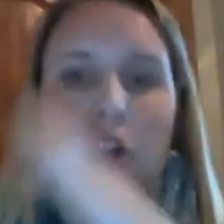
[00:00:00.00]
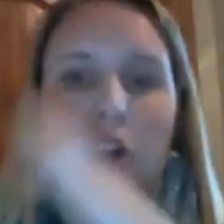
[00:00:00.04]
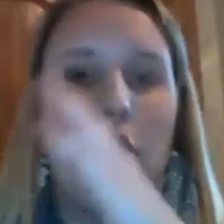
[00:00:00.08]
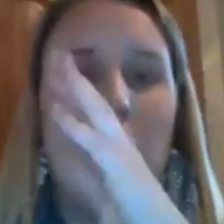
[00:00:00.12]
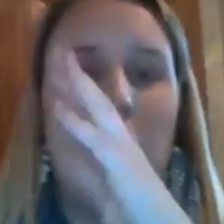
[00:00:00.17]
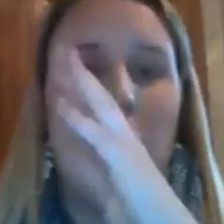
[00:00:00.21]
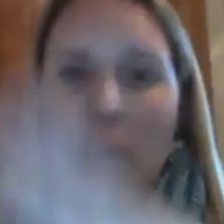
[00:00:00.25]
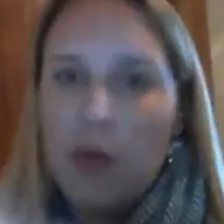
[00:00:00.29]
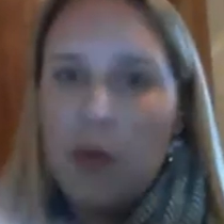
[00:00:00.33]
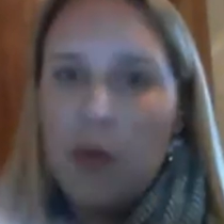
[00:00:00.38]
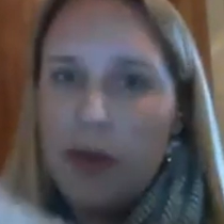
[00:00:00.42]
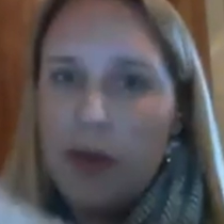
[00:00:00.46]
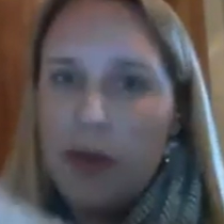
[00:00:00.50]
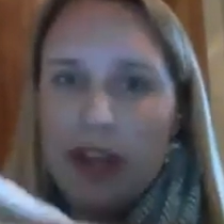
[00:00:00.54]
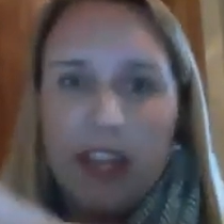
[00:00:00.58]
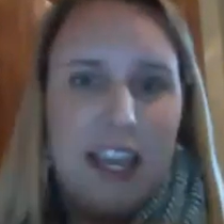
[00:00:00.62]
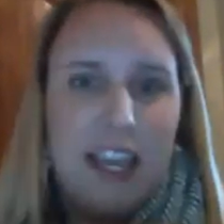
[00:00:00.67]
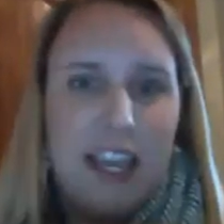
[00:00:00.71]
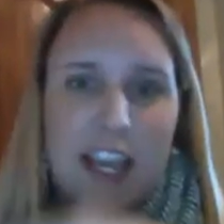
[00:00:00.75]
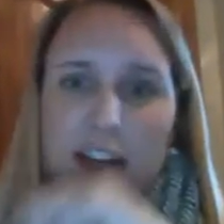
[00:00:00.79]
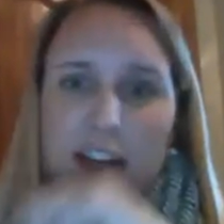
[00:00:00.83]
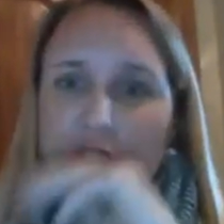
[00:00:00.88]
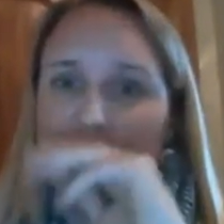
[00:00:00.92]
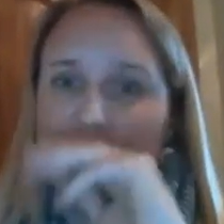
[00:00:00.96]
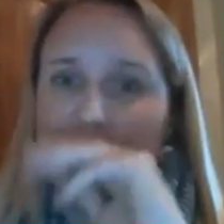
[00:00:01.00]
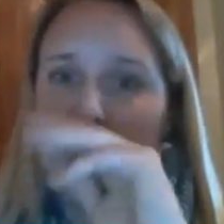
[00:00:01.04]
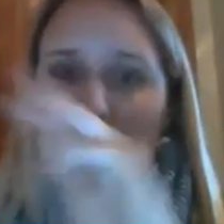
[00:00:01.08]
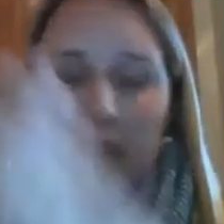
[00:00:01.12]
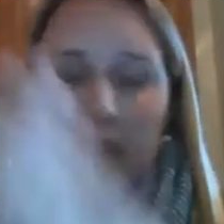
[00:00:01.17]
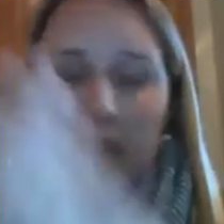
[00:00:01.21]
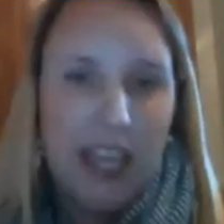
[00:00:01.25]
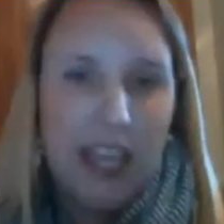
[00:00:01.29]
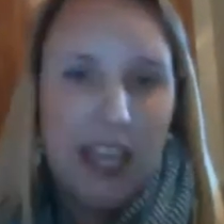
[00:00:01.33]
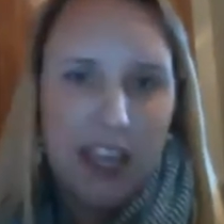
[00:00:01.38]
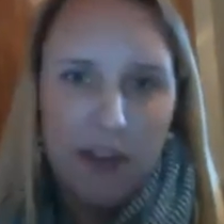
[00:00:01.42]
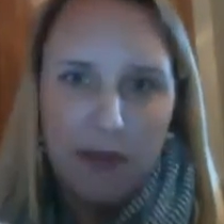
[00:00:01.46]
Nobody cares. You
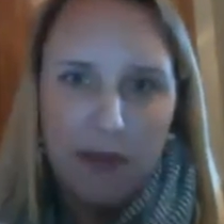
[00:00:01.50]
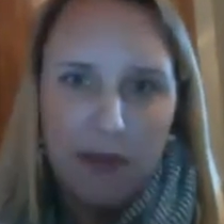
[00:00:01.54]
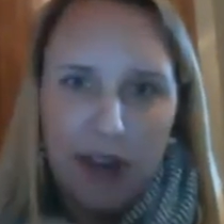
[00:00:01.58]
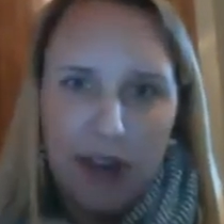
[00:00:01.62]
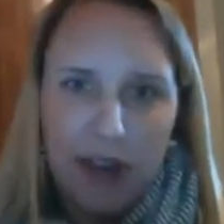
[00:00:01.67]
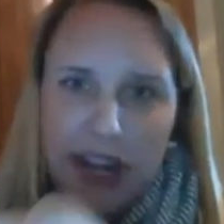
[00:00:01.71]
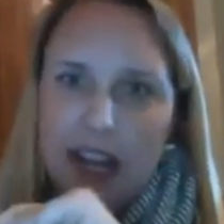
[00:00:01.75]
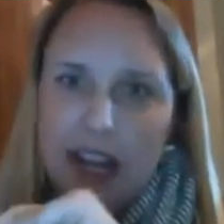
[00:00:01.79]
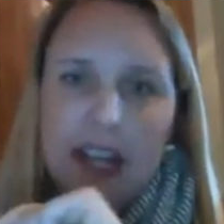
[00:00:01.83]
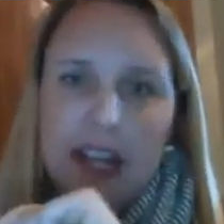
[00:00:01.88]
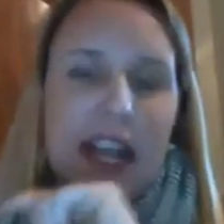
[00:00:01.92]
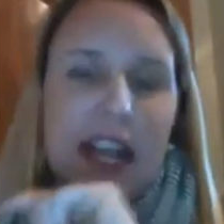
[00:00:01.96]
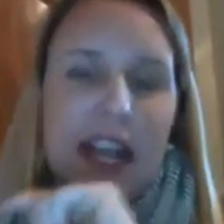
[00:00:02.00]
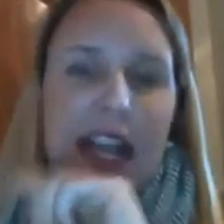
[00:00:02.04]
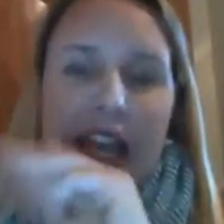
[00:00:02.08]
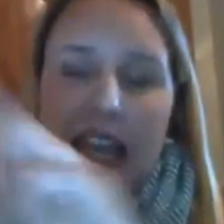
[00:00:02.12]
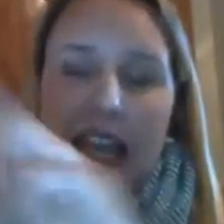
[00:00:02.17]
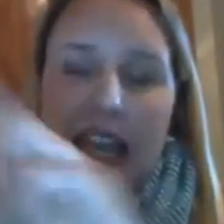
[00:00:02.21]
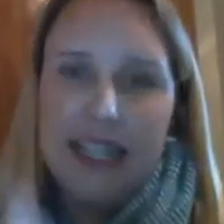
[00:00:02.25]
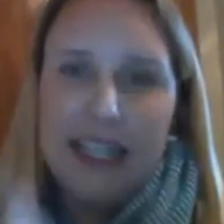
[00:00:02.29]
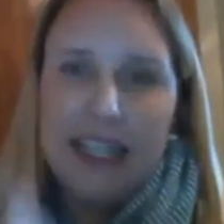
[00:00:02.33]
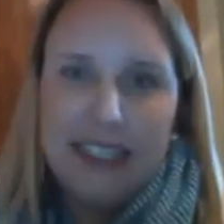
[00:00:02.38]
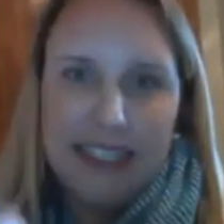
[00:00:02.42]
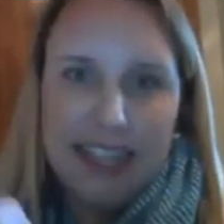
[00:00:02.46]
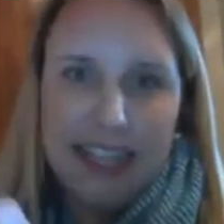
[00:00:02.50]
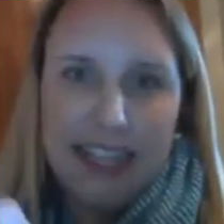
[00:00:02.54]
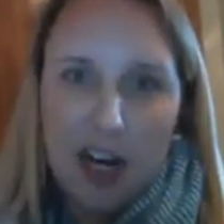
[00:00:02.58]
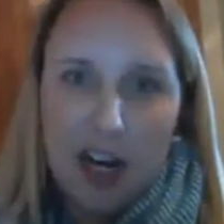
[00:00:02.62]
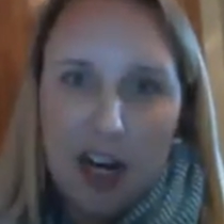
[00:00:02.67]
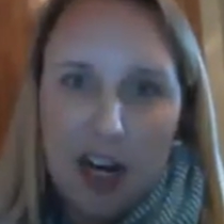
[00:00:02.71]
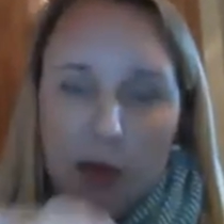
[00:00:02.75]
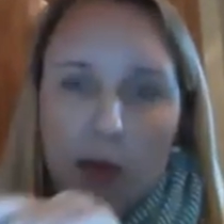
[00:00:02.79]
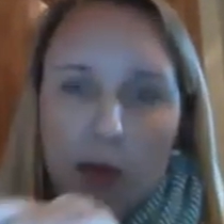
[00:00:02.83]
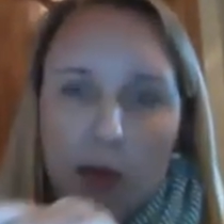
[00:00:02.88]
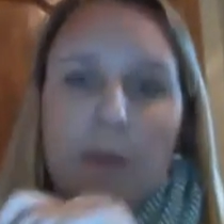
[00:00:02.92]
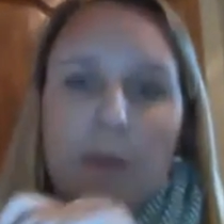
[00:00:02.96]
can't read it. It's
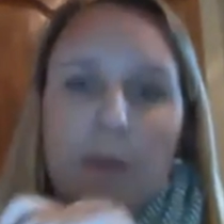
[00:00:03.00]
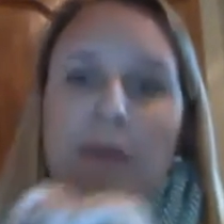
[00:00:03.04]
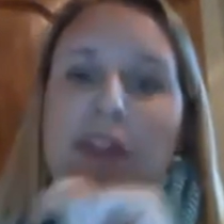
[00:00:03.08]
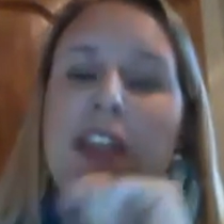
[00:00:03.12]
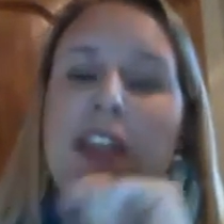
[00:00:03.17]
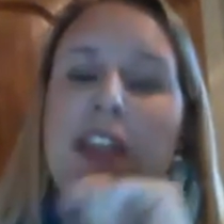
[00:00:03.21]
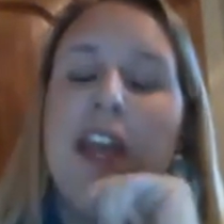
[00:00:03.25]
terrible.